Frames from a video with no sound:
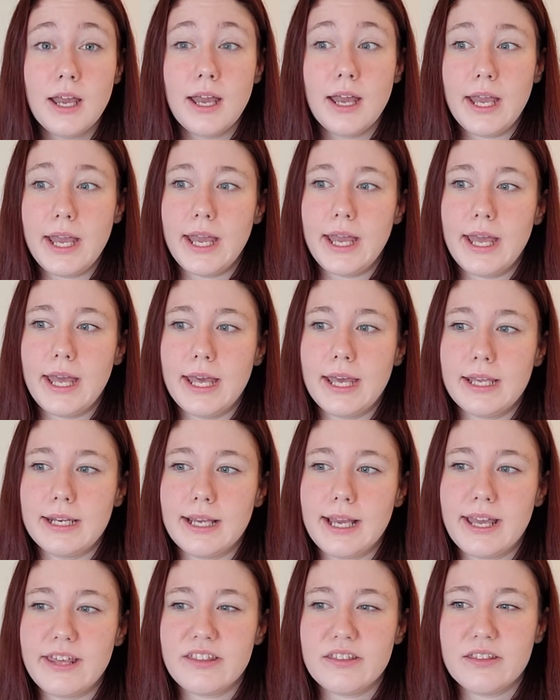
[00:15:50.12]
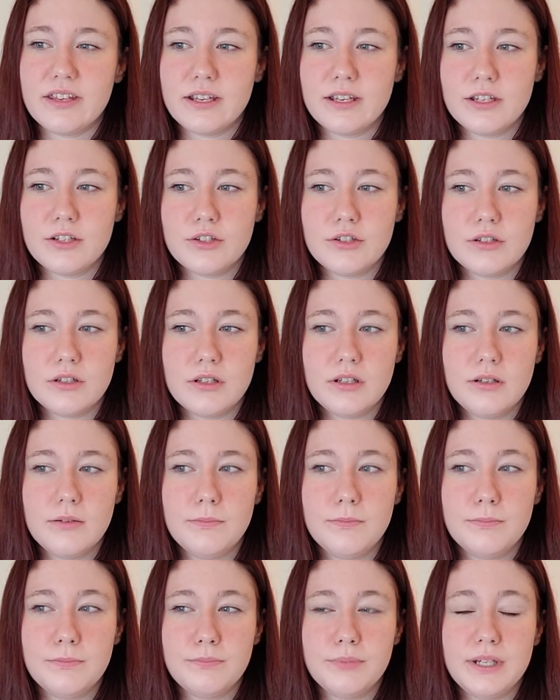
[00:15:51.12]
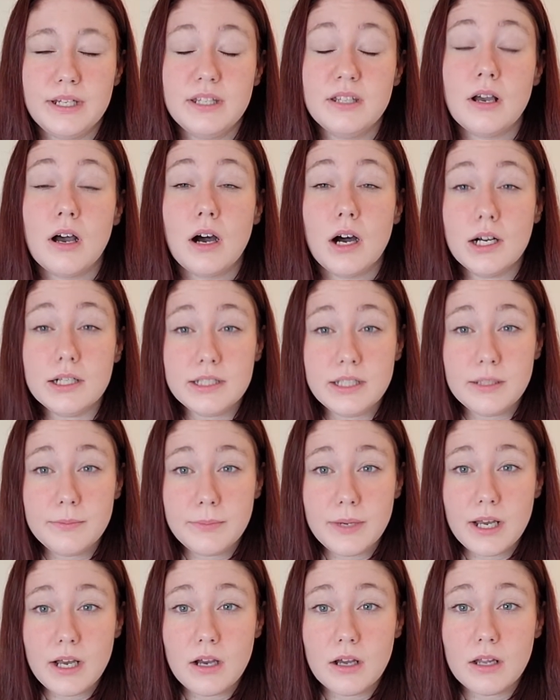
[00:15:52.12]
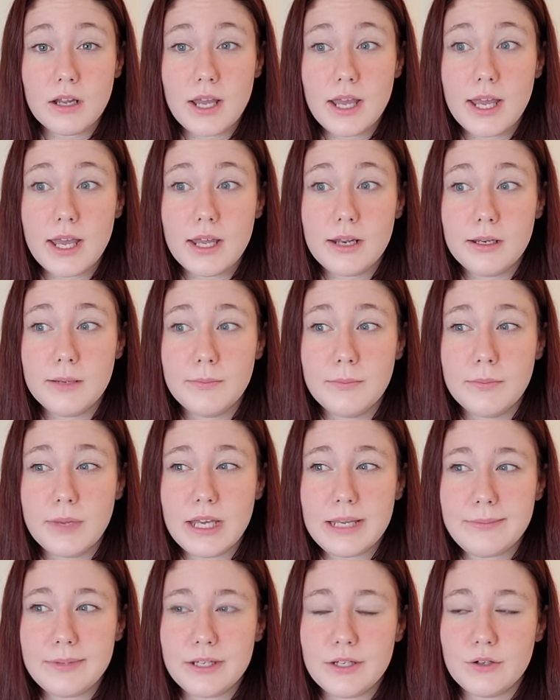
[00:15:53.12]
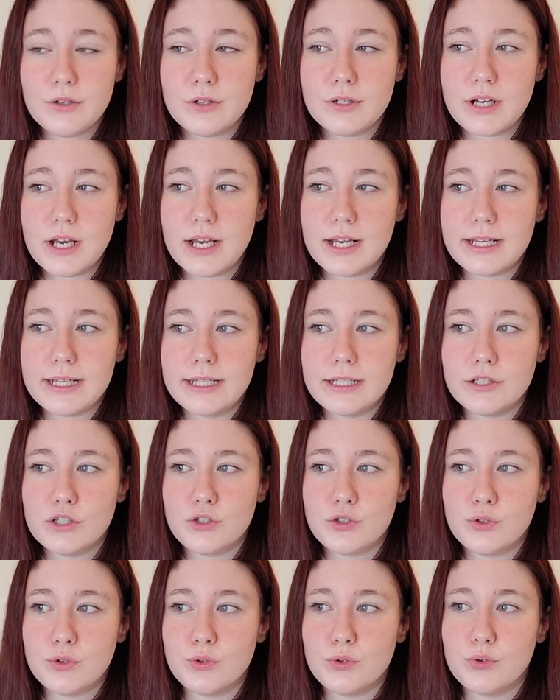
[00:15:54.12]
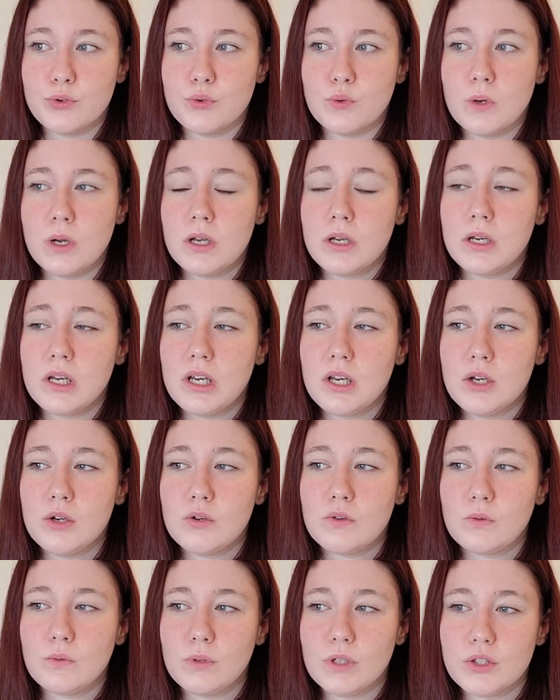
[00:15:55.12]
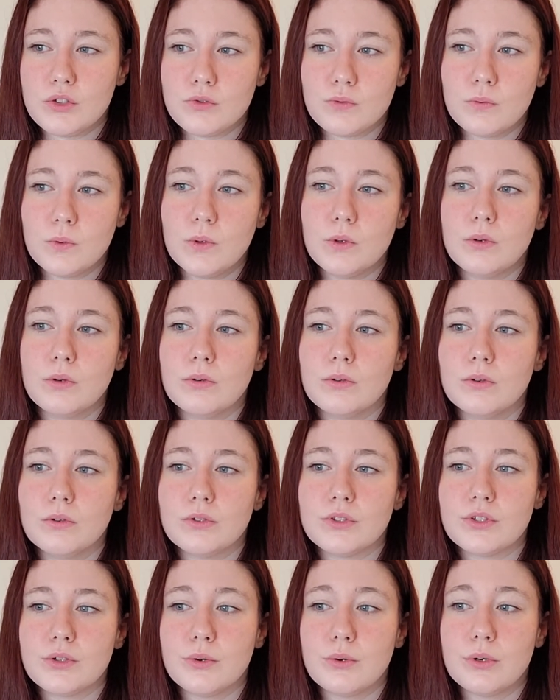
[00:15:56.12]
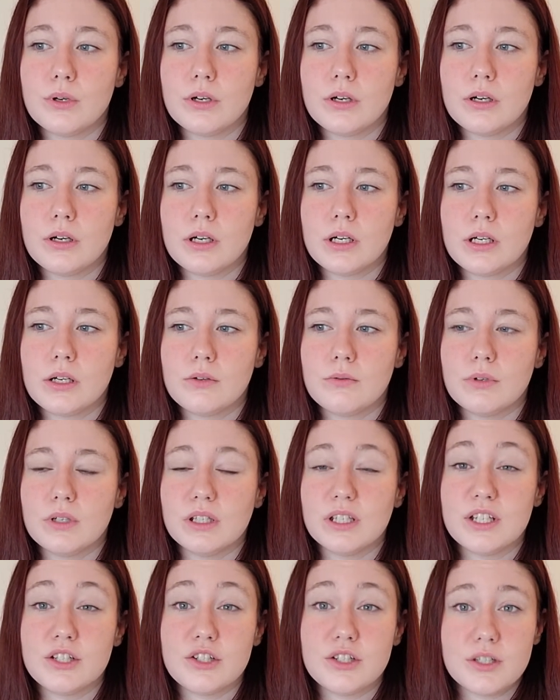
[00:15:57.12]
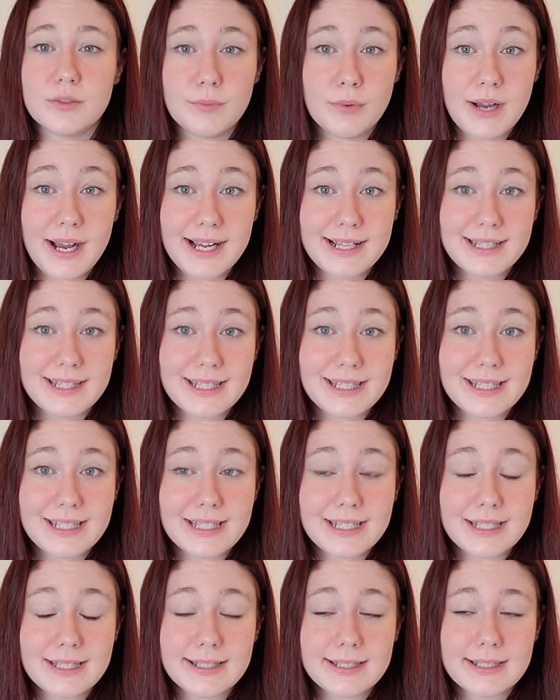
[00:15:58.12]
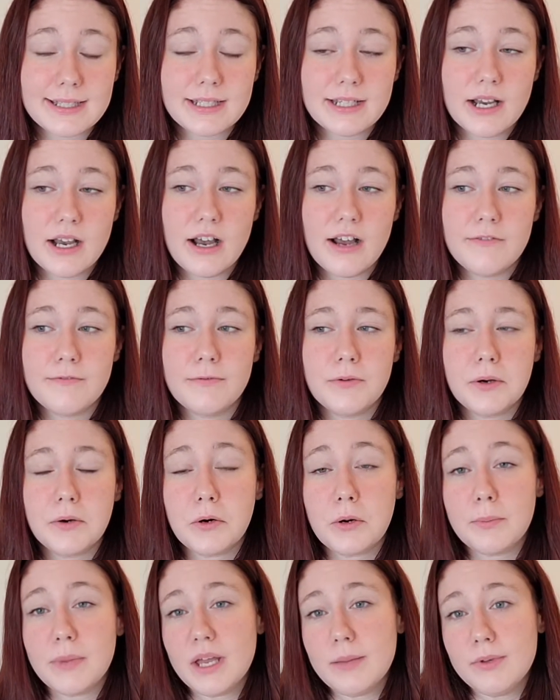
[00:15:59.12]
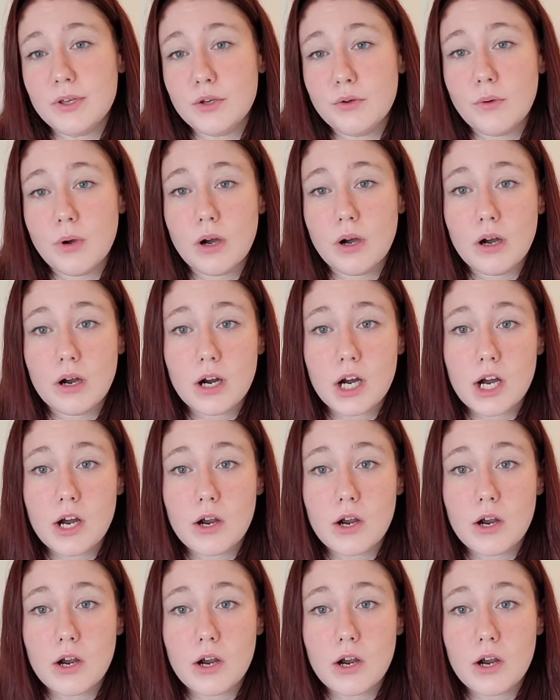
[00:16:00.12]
and I think it should be talked about. And maybe you're not into rituals or religious practices and stuff, or maybe you are,